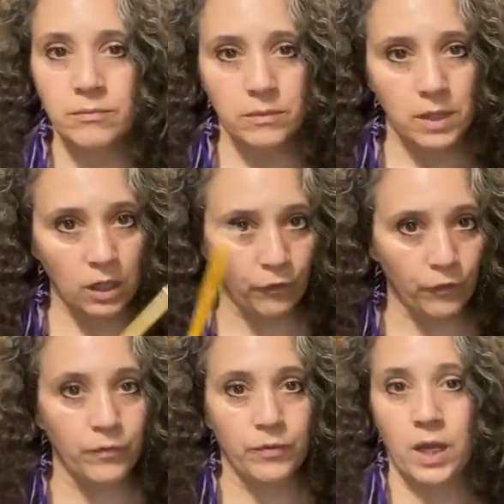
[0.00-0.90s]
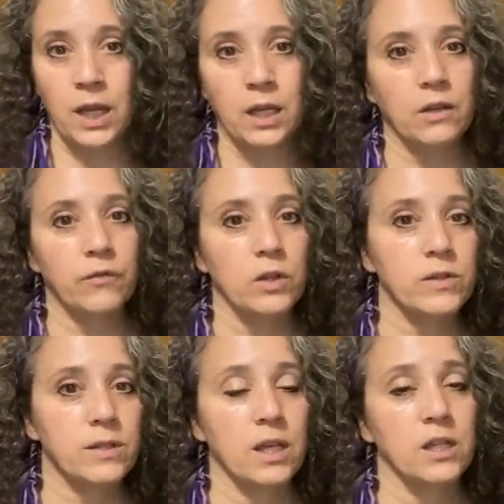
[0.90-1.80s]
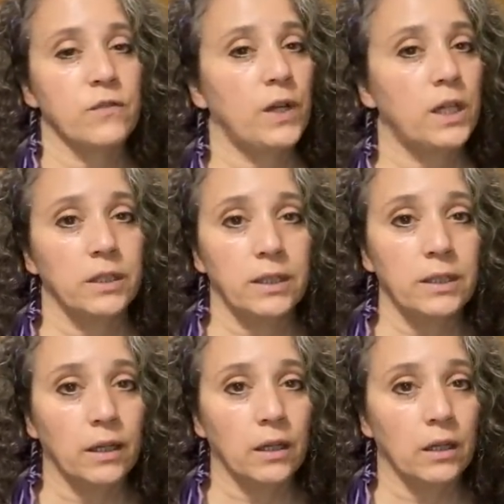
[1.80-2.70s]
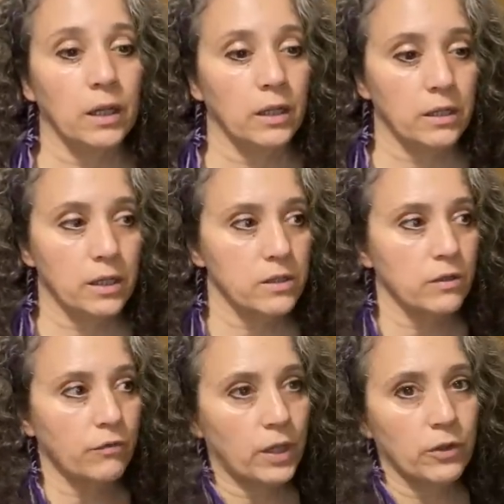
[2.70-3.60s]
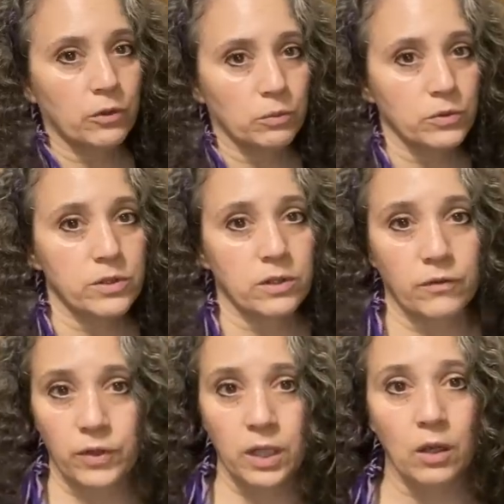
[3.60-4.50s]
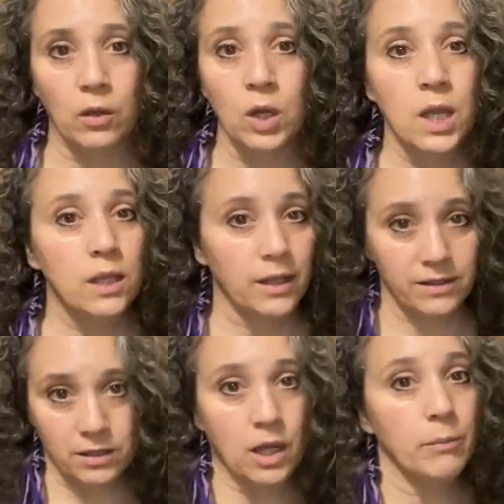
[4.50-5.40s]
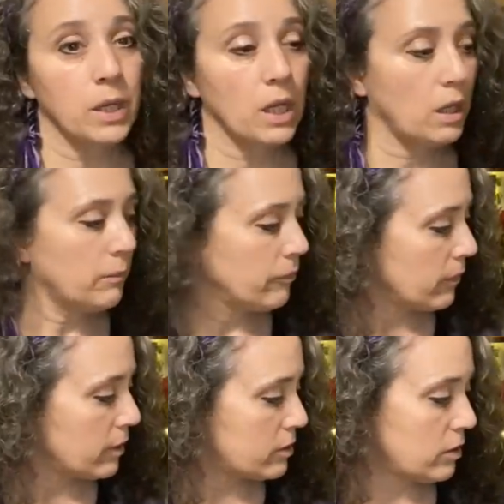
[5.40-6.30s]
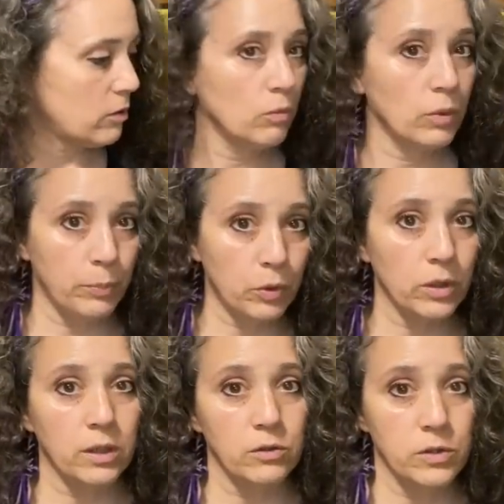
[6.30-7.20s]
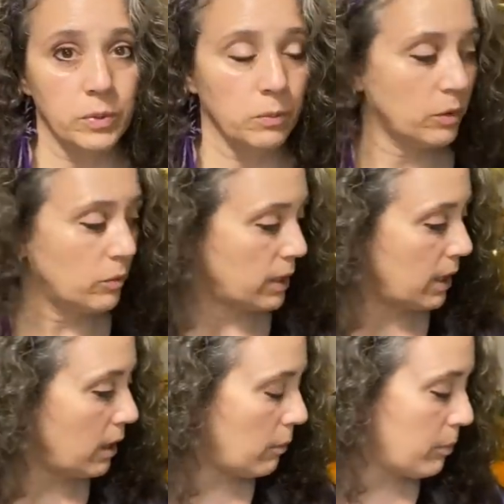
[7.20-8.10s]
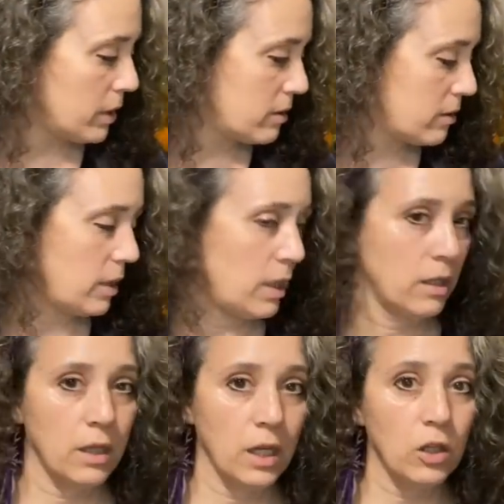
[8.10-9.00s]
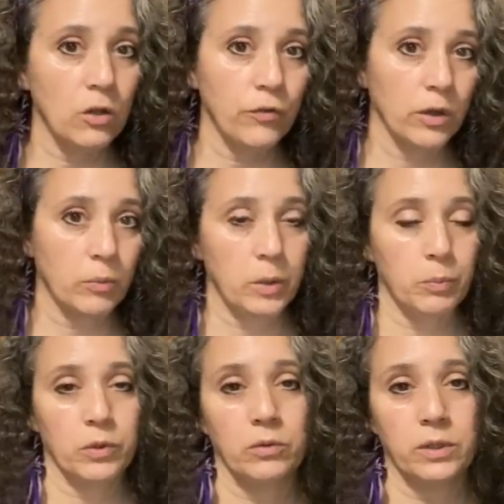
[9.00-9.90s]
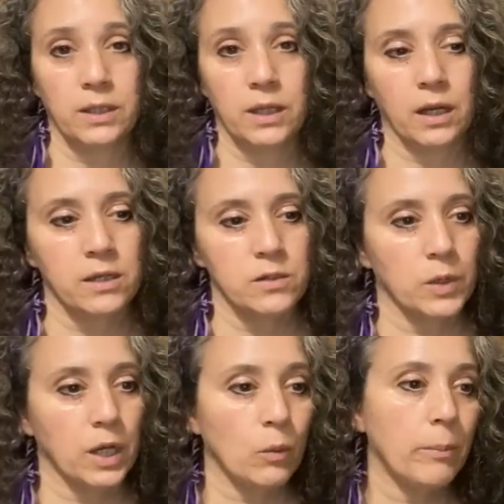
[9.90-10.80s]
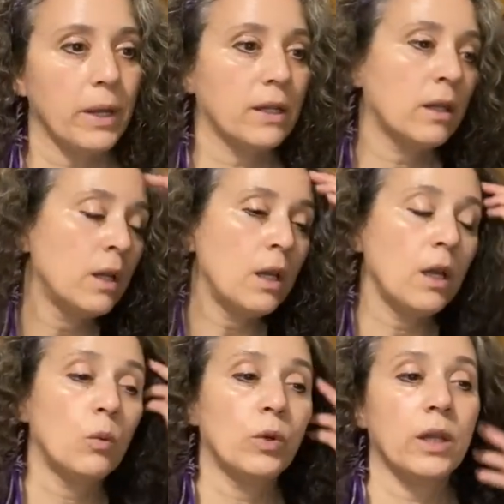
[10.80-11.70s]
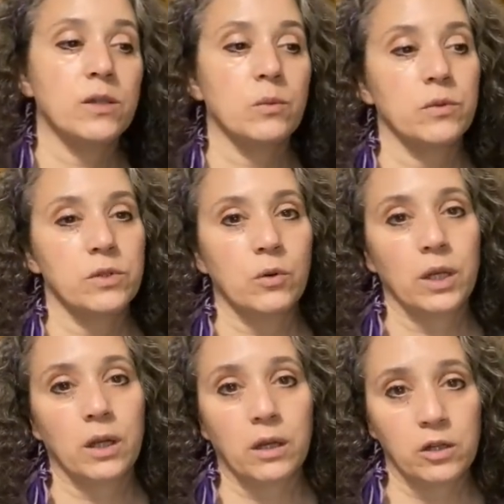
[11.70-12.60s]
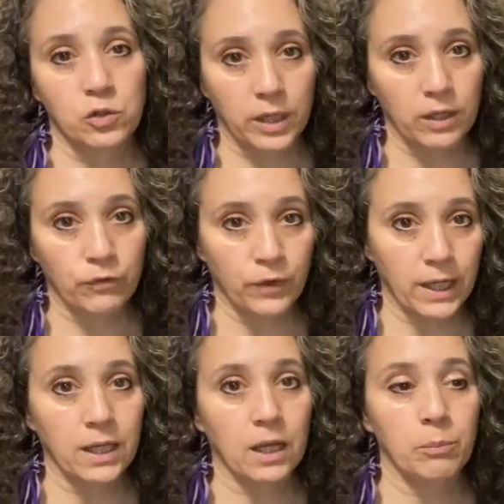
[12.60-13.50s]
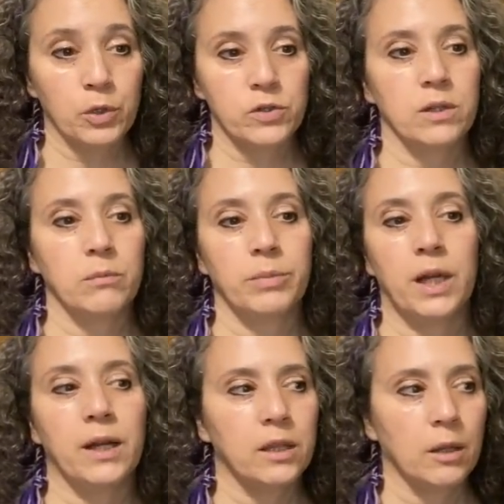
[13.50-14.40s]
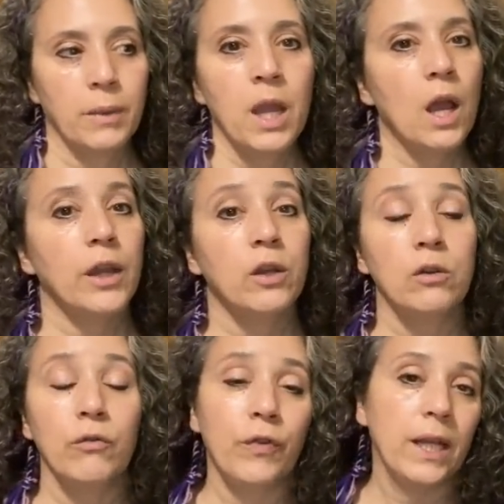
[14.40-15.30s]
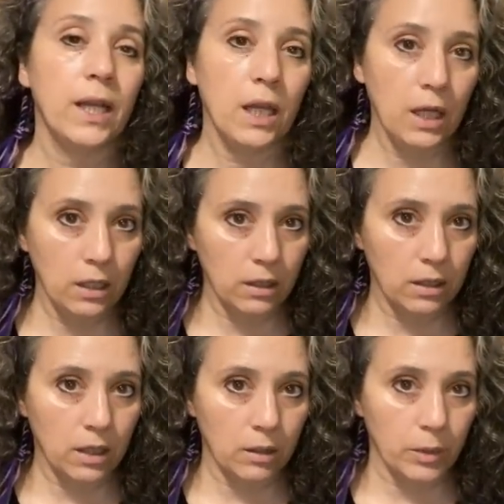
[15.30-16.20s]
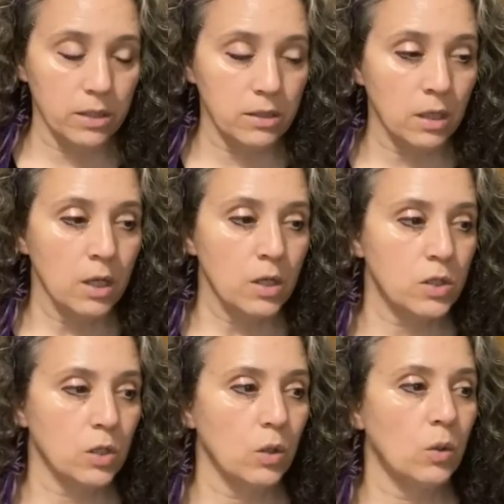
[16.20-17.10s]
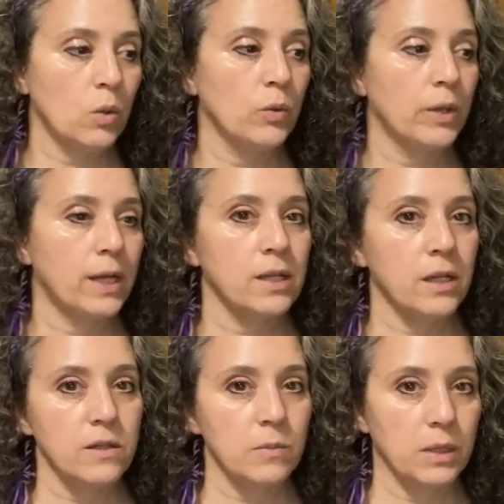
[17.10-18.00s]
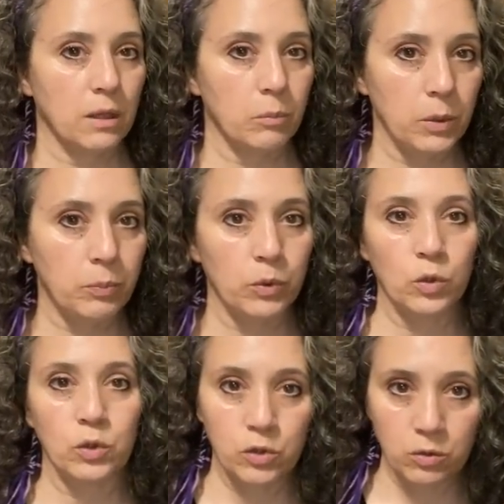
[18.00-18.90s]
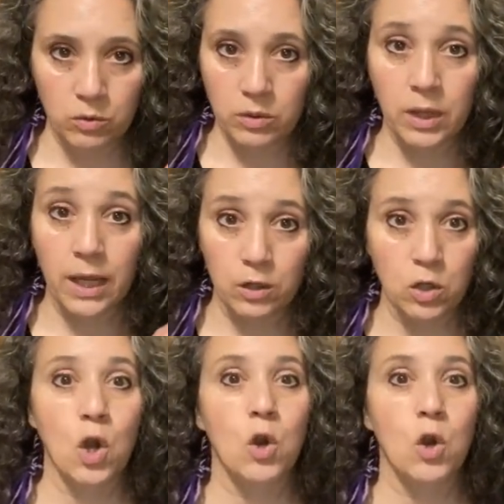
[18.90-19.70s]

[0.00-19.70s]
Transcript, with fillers: if any of those things fall in there and it doesn't follow the rules of the video, that's not me. So report those people when that happens. And thank you for the people who did that because when I went back and realized what was going on and tried to find that person and block them, I couldn't find any of the comments. So that tells me that people were that know